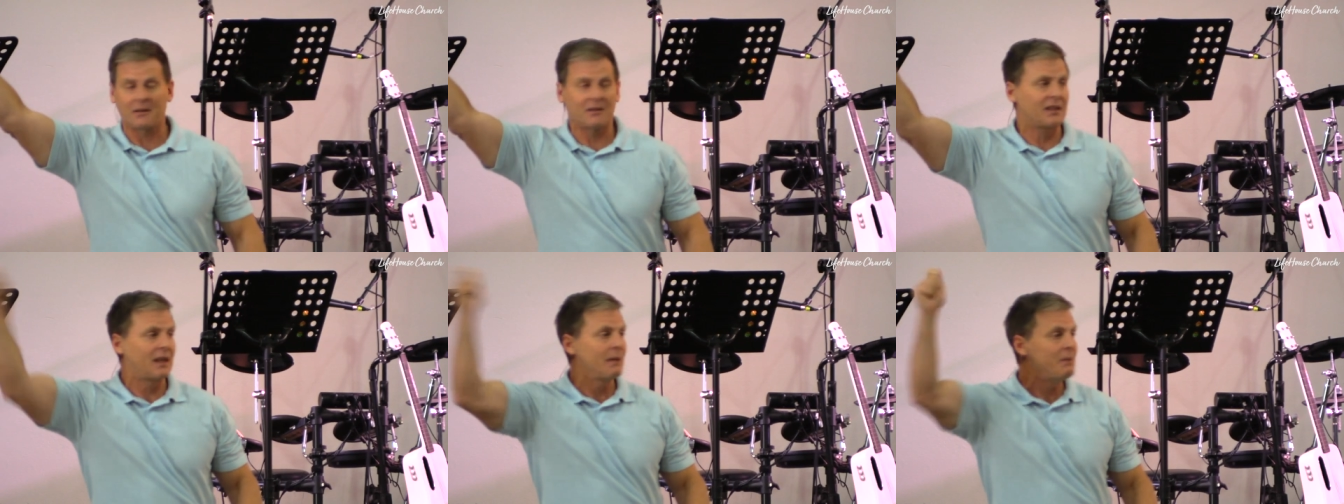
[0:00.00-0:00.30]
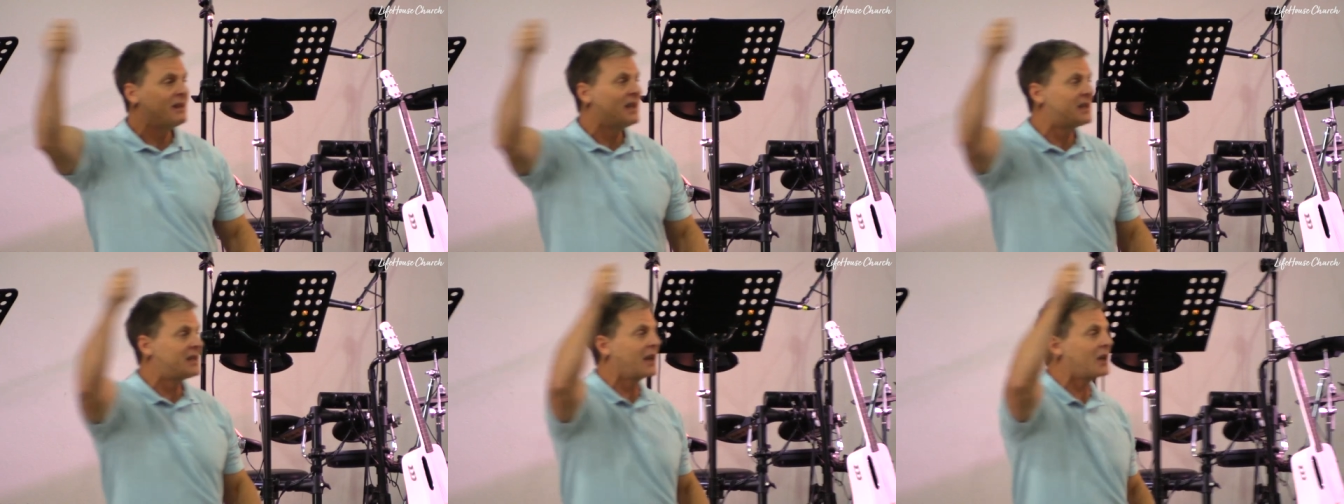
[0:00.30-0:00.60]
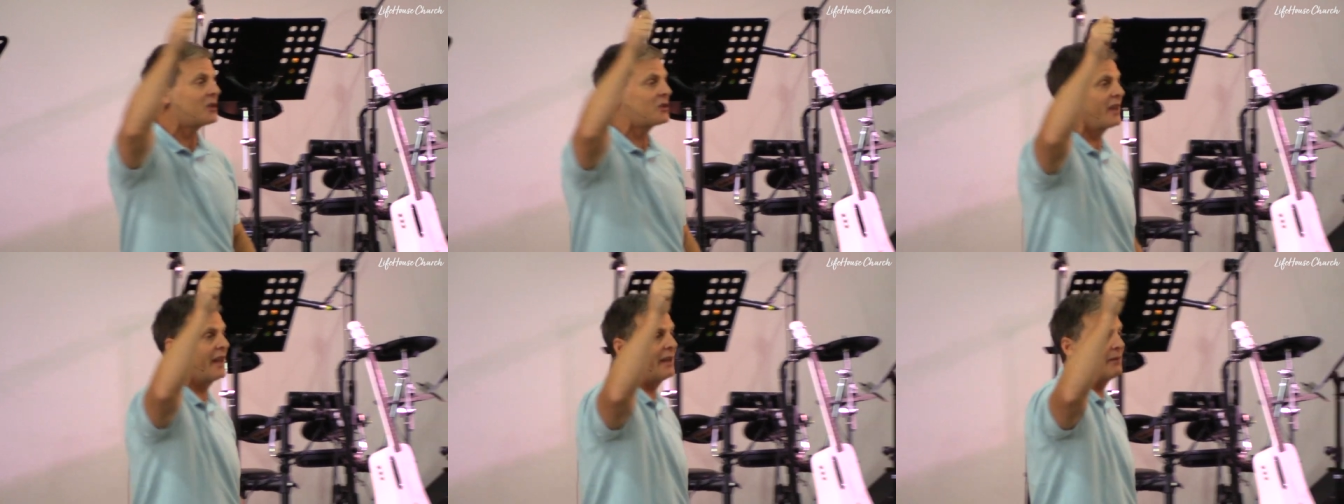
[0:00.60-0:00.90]
Give me the ticket
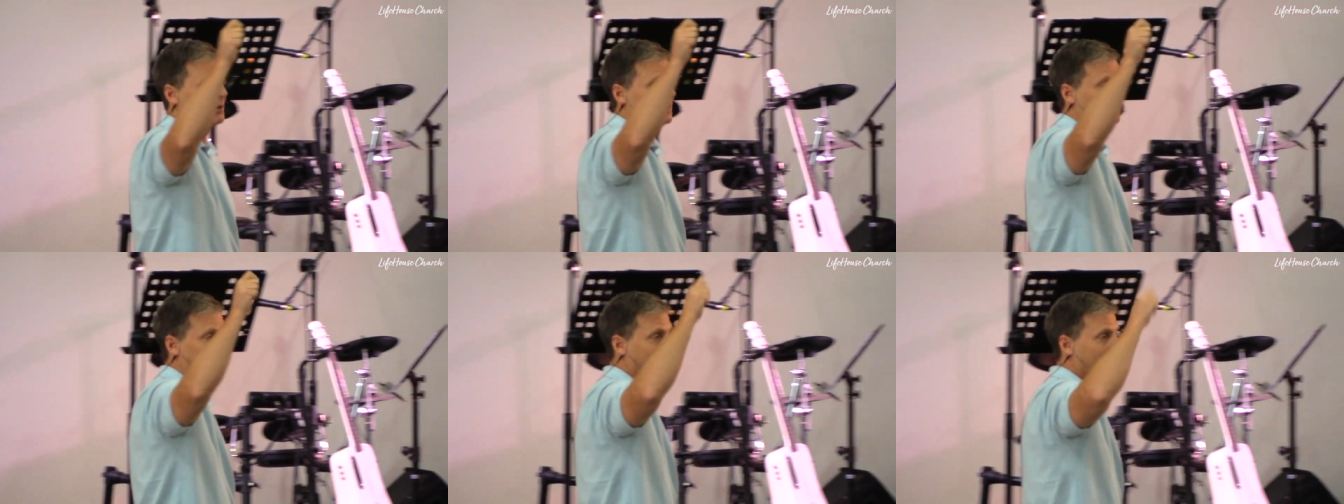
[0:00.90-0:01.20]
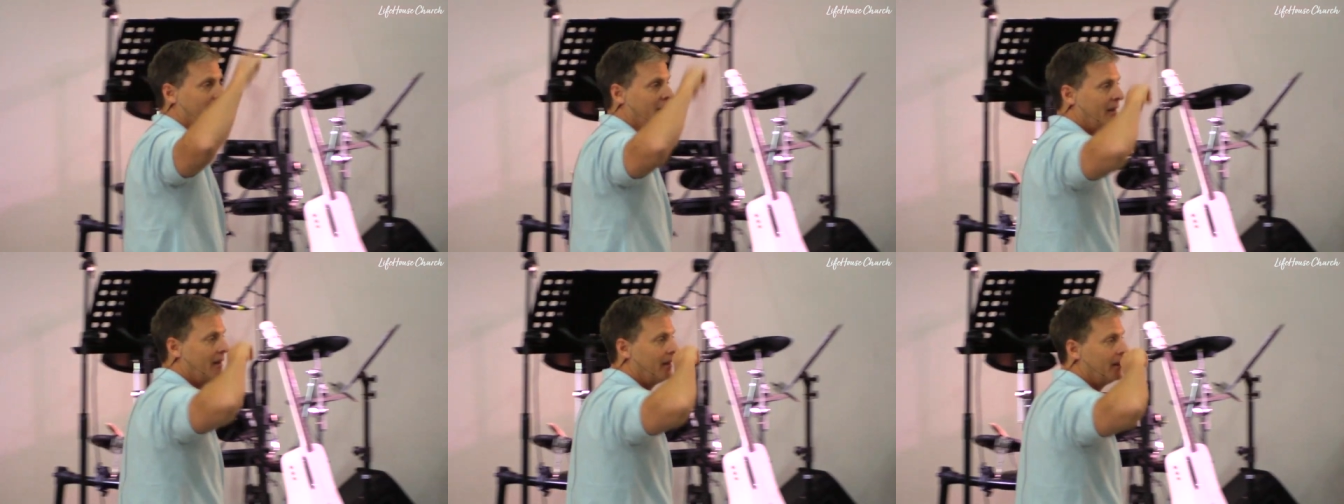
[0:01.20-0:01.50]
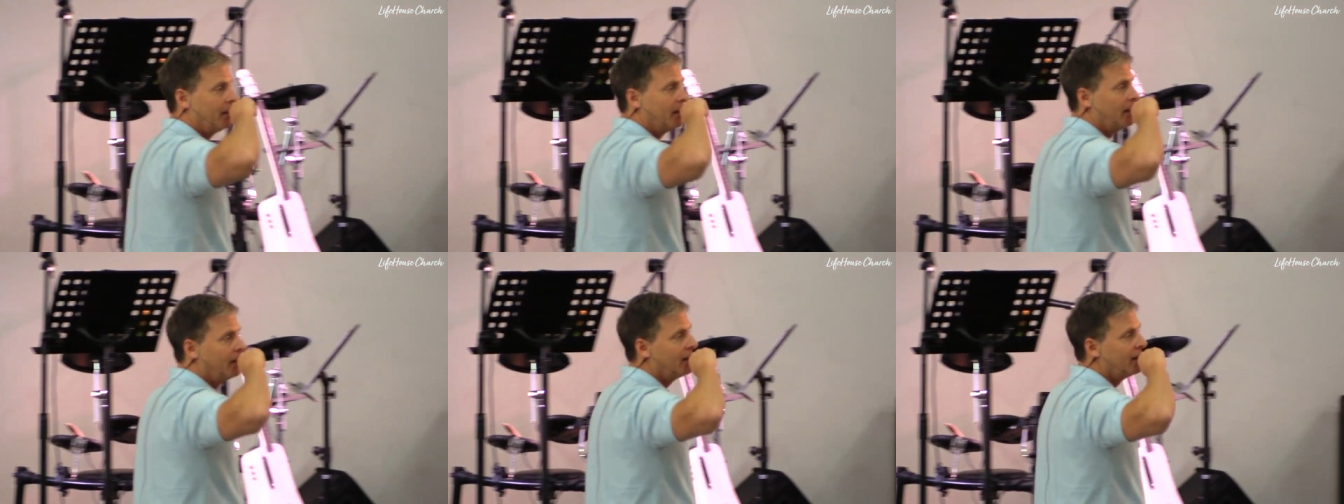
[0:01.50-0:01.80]
to heaven.
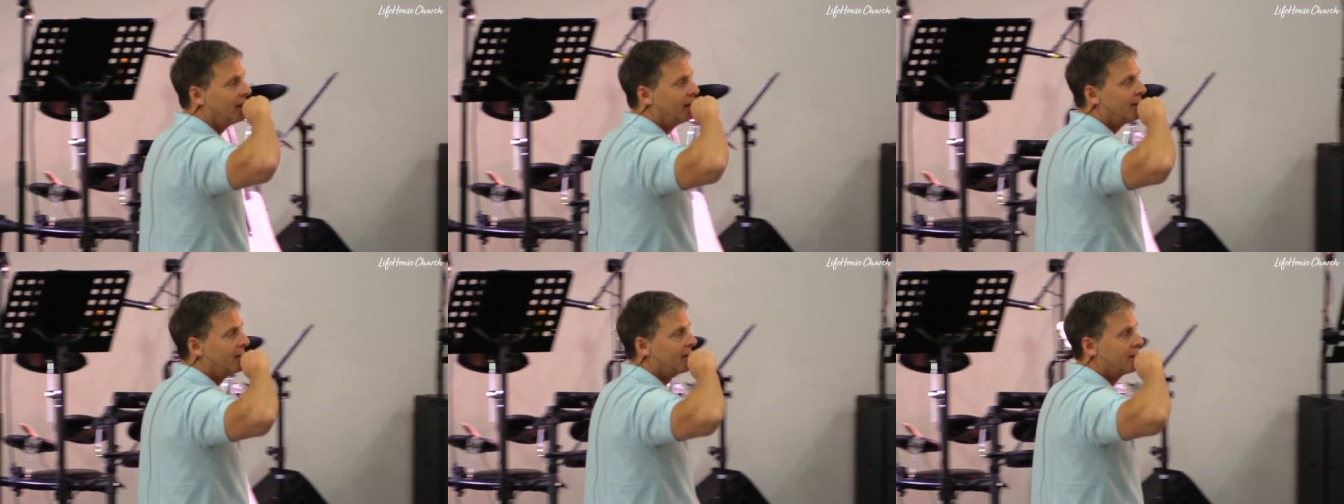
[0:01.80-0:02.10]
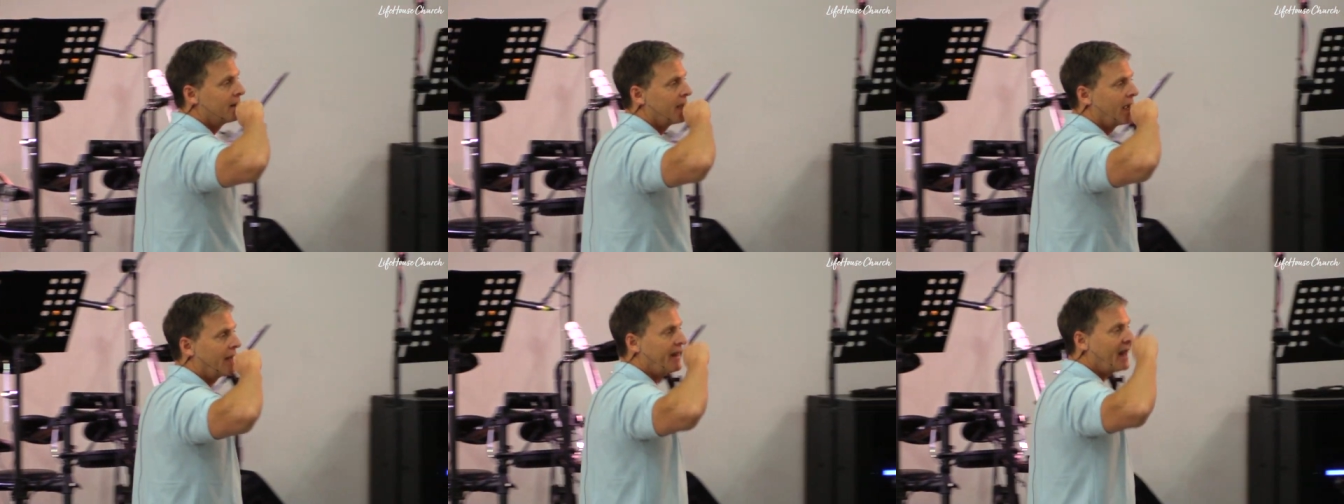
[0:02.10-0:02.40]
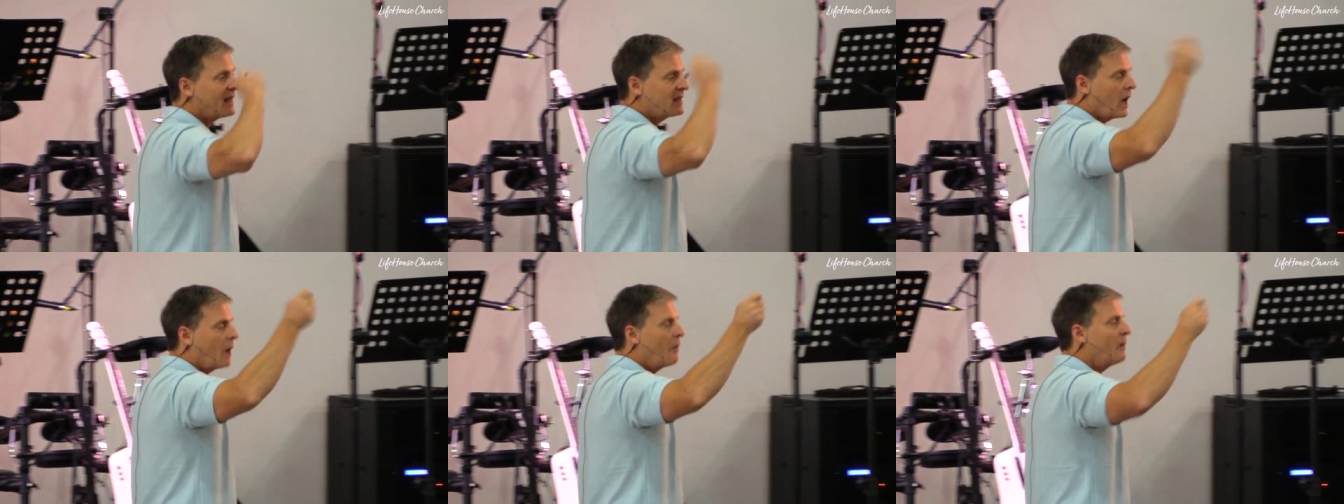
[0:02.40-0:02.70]
And
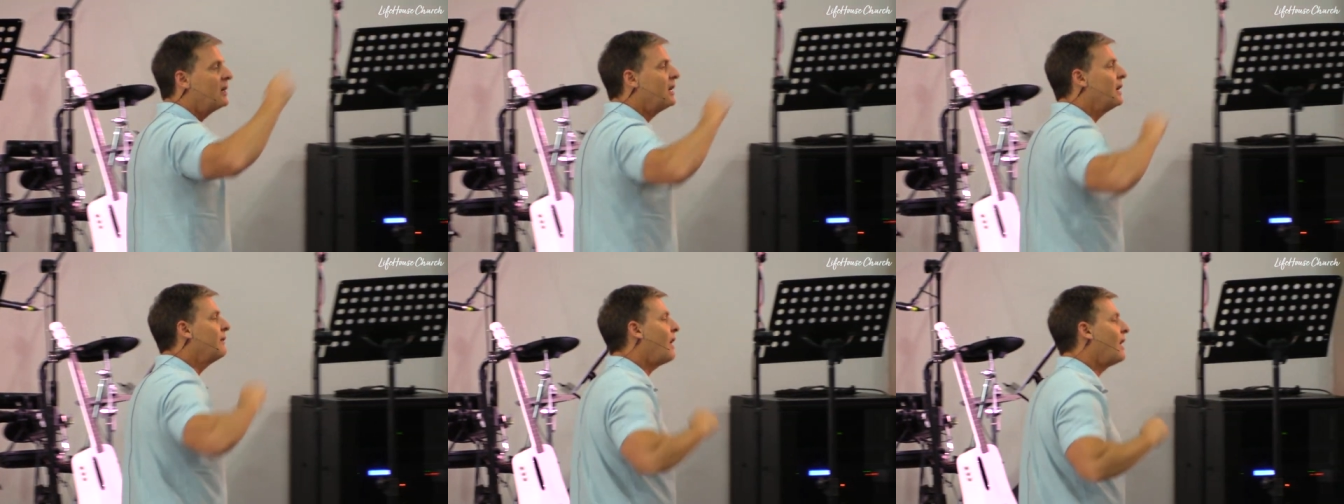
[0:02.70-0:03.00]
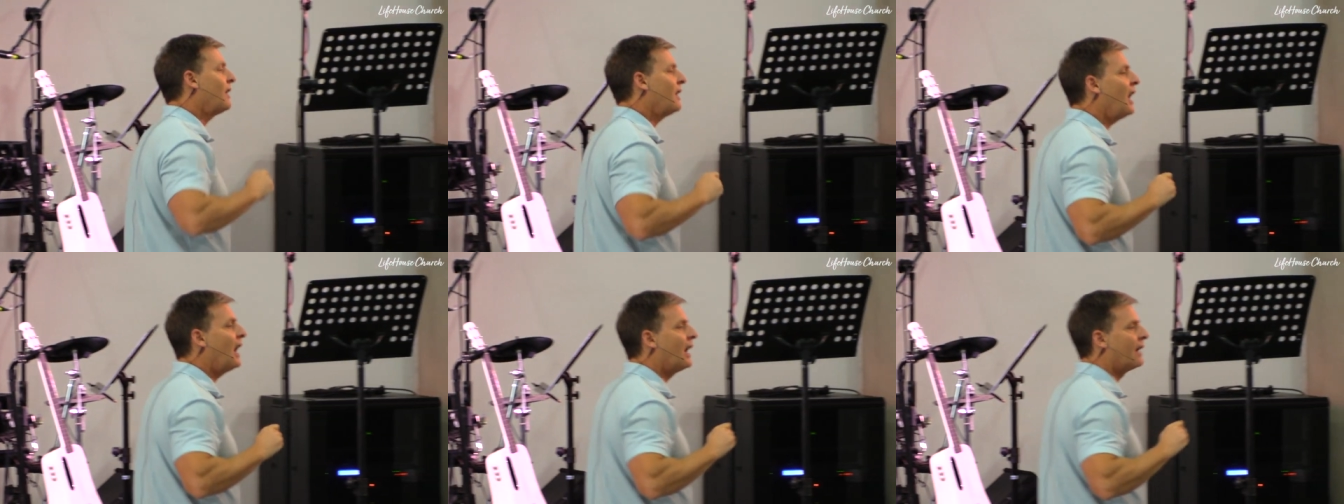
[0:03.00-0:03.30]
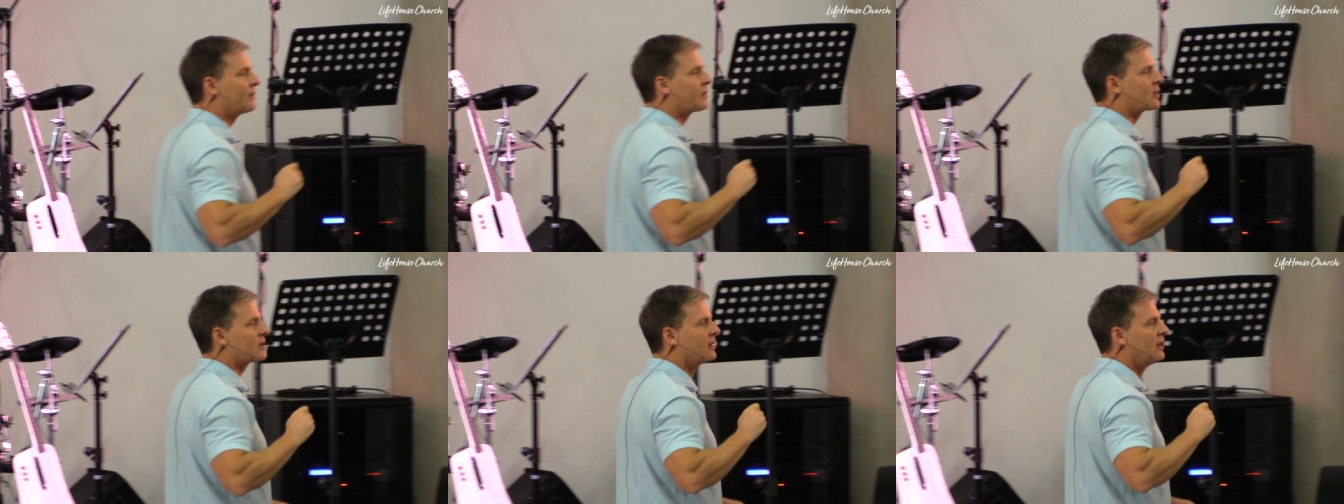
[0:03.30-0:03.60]
that's how we live our
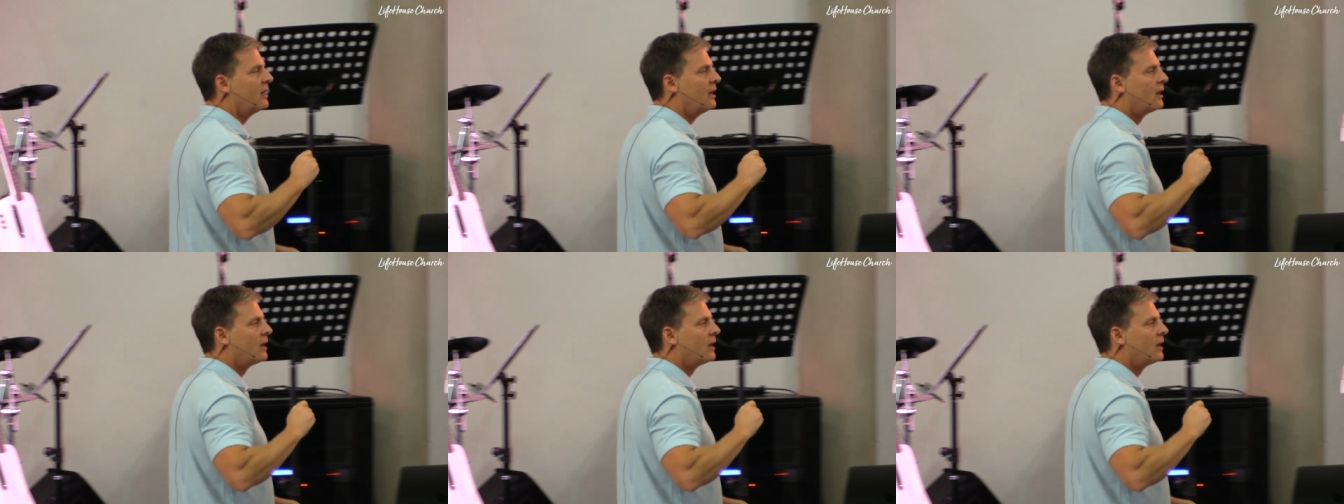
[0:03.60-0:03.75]
lives,